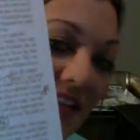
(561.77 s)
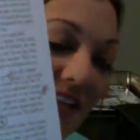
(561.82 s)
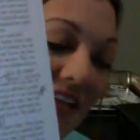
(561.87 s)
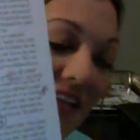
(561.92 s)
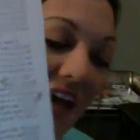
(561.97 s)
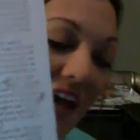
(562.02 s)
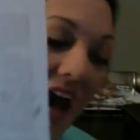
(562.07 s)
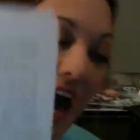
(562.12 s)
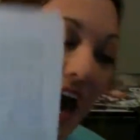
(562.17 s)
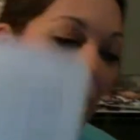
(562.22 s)

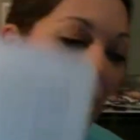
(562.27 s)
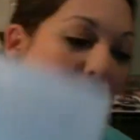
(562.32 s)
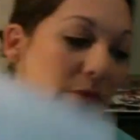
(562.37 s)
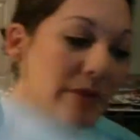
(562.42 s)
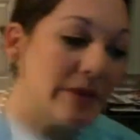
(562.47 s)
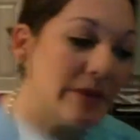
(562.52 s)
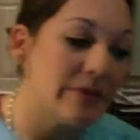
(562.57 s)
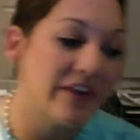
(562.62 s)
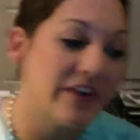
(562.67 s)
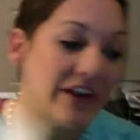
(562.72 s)
I will
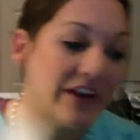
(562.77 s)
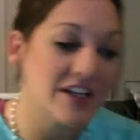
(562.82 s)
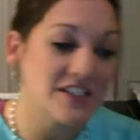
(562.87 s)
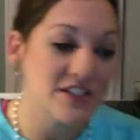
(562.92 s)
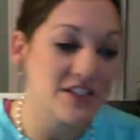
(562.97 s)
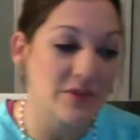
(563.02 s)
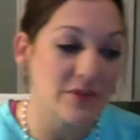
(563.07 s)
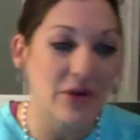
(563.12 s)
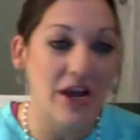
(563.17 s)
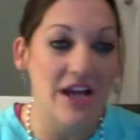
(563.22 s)
be very
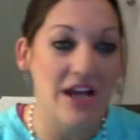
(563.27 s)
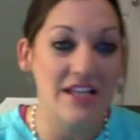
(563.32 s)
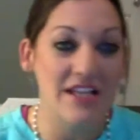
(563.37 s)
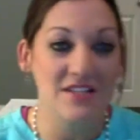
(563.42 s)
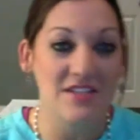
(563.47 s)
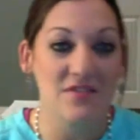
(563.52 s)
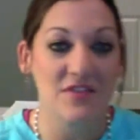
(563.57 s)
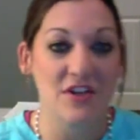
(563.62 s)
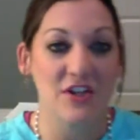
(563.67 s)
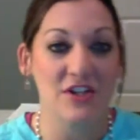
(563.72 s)
surprised if
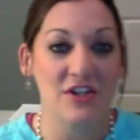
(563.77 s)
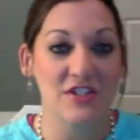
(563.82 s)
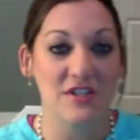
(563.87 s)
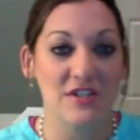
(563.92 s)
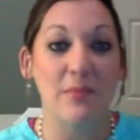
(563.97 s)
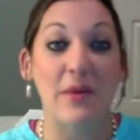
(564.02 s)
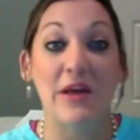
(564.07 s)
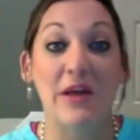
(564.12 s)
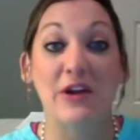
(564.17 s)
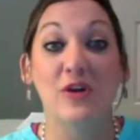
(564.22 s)
there is a
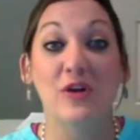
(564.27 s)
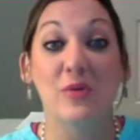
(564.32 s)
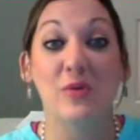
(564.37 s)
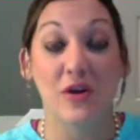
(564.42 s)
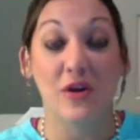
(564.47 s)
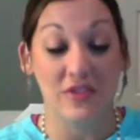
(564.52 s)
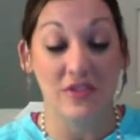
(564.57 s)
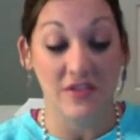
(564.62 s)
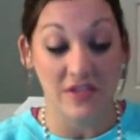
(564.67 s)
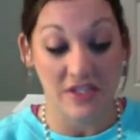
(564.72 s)
better quote
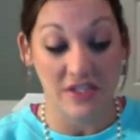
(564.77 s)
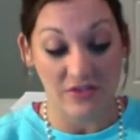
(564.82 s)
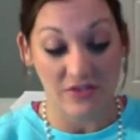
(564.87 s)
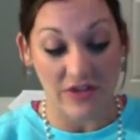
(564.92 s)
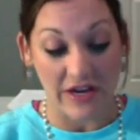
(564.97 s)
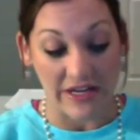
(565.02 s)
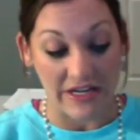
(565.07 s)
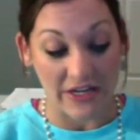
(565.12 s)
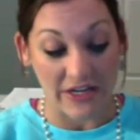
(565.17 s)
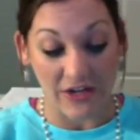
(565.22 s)
than this right
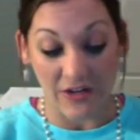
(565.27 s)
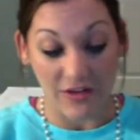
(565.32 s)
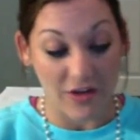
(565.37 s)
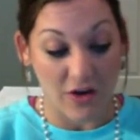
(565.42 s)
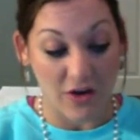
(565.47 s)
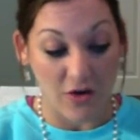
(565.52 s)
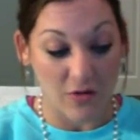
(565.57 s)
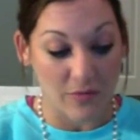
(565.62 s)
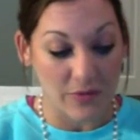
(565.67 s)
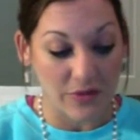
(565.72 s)
here in the
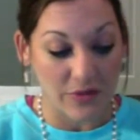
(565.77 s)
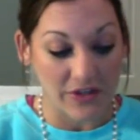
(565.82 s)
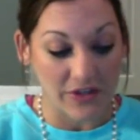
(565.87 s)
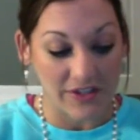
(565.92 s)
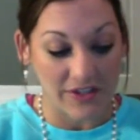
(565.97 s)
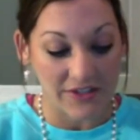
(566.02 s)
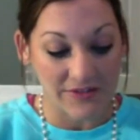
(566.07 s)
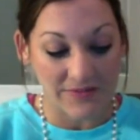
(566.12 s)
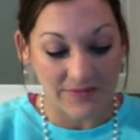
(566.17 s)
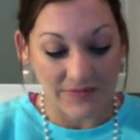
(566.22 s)
whole book
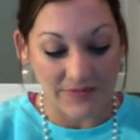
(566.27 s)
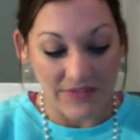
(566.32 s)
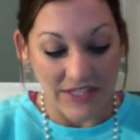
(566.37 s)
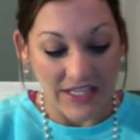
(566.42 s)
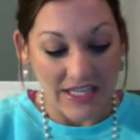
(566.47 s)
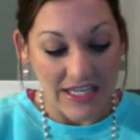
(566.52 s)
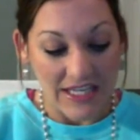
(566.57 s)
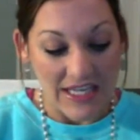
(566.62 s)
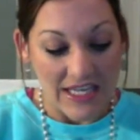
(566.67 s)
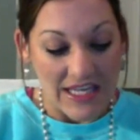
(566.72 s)

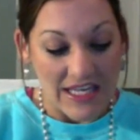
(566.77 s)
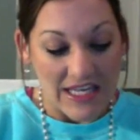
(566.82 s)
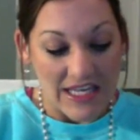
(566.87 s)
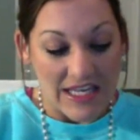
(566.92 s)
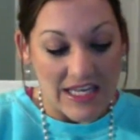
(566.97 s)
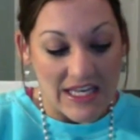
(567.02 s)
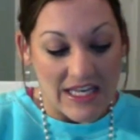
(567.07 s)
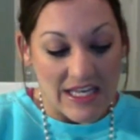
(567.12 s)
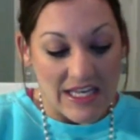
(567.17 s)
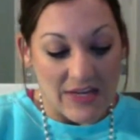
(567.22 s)

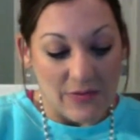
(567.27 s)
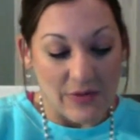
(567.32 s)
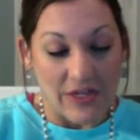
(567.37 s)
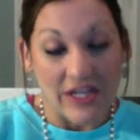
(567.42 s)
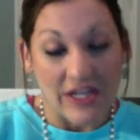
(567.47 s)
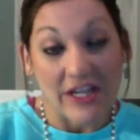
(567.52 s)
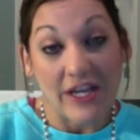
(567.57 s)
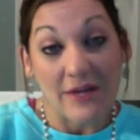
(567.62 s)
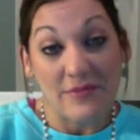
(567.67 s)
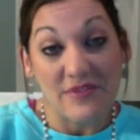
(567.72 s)
when it
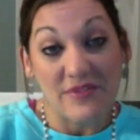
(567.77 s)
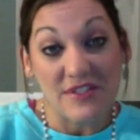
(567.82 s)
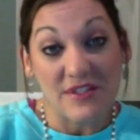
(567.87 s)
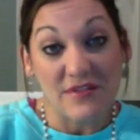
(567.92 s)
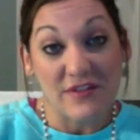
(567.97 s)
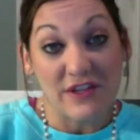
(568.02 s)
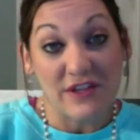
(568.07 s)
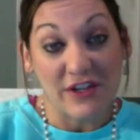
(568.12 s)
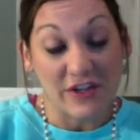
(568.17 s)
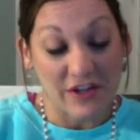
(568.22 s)
comes to
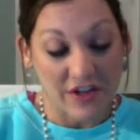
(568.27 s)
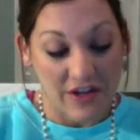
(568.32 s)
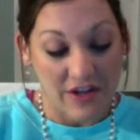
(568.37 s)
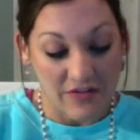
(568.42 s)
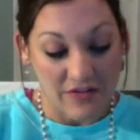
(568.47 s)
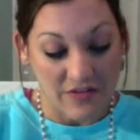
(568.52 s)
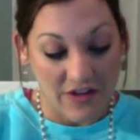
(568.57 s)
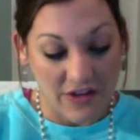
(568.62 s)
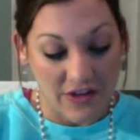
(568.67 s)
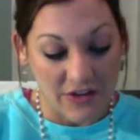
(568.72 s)
fear of
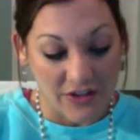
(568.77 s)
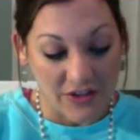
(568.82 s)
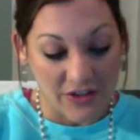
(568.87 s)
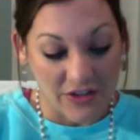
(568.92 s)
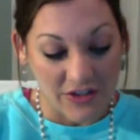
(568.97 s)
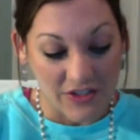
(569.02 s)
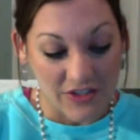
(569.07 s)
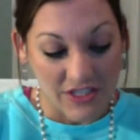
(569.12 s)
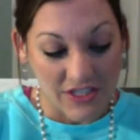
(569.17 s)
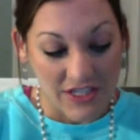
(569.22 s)

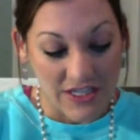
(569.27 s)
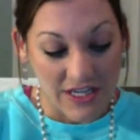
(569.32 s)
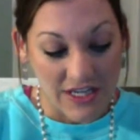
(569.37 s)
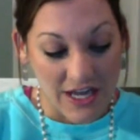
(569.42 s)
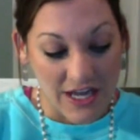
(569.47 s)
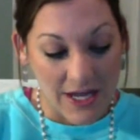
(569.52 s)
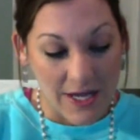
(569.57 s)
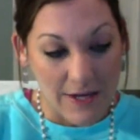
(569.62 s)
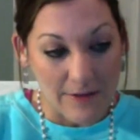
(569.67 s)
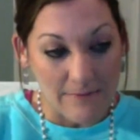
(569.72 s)
failures.
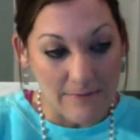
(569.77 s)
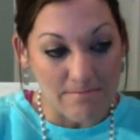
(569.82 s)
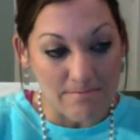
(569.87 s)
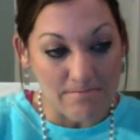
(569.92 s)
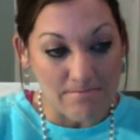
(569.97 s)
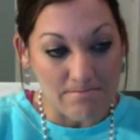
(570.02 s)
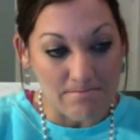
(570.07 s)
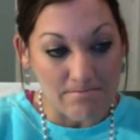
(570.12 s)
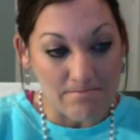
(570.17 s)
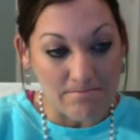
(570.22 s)

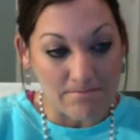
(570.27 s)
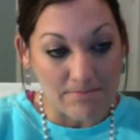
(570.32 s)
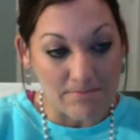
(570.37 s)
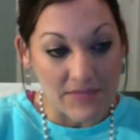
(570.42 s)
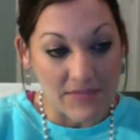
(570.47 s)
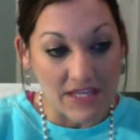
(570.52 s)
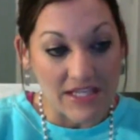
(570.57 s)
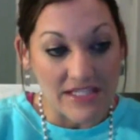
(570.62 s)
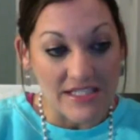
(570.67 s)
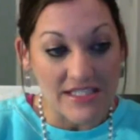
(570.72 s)

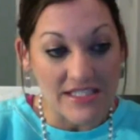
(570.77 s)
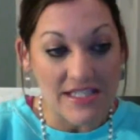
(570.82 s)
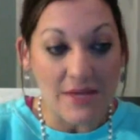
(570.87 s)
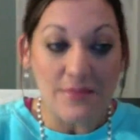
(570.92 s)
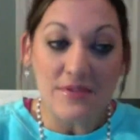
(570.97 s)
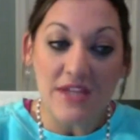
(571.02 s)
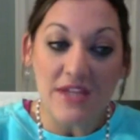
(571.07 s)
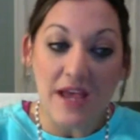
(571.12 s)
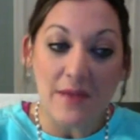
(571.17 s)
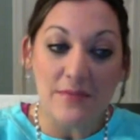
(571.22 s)

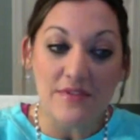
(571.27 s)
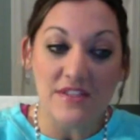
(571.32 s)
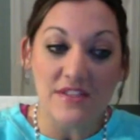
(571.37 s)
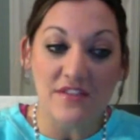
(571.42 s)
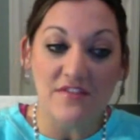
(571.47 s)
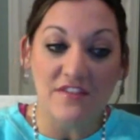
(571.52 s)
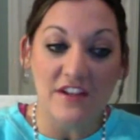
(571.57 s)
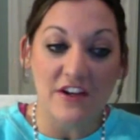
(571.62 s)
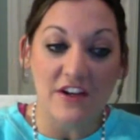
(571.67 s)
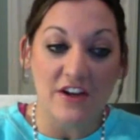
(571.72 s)
Sometimes the
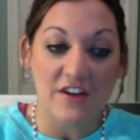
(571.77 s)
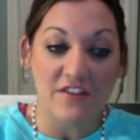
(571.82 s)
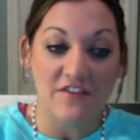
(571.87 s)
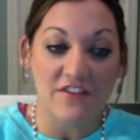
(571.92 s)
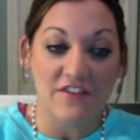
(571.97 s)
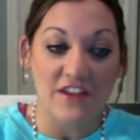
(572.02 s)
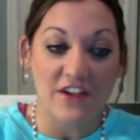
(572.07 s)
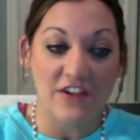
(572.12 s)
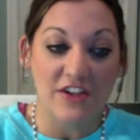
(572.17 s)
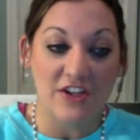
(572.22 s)
fear of
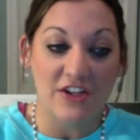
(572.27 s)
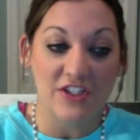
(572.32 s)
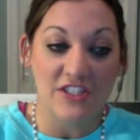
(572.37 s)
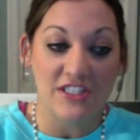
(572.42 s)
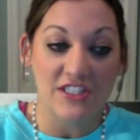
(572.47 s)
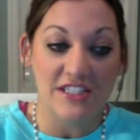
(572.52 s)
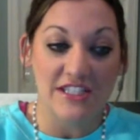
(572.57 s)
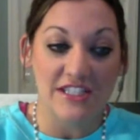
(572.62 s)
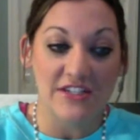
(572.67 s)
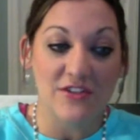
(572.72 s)
failure
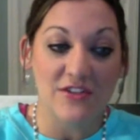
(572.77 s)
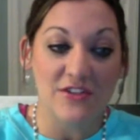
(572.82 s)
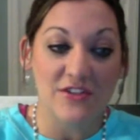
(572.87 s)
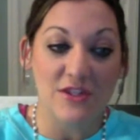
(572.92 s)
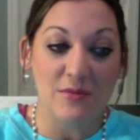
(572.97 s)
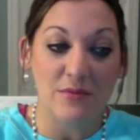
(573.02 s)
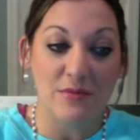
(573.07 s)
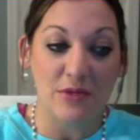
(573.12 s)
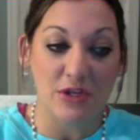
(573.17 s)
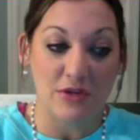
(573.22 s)
steals the
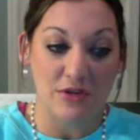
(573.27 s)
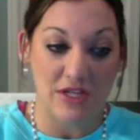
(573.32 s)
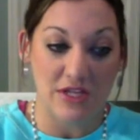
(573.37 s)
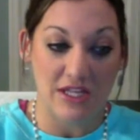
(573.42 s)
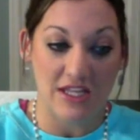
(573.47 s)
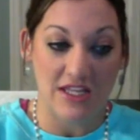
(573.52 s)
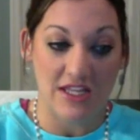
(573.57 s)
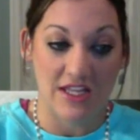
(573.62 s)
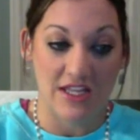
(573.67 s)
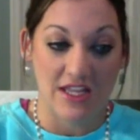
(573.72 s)

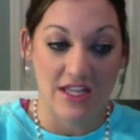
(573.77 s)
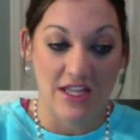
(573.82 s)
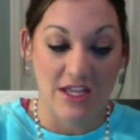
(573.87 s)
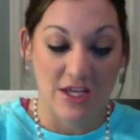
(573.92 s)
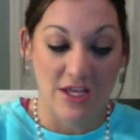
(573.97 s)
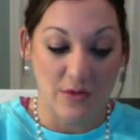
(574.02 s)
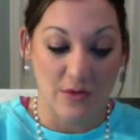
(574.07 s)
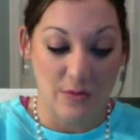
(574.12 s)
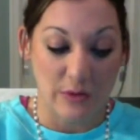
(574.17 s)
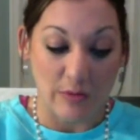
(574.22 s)
beauty
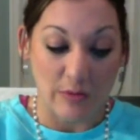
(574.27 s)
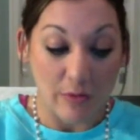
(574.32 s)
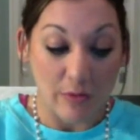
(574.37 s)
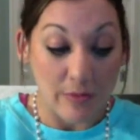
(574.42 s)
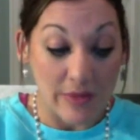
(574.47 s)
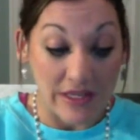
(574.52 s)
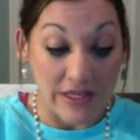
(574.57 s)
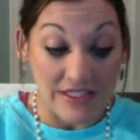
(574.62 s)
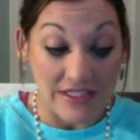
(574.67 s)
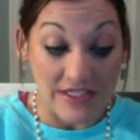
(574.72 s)
we were
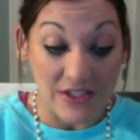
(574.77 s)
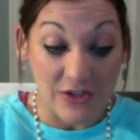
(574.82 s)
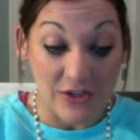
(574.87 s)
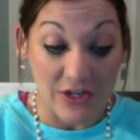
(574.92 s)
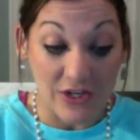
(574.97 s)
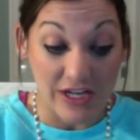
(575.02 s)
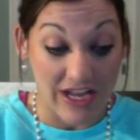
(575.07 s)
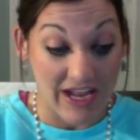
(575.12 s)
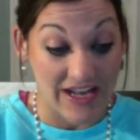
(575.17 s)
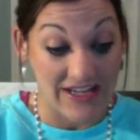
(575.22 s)
meant to
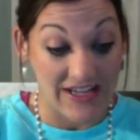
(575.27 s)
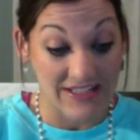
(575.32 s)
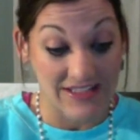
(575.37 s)
create.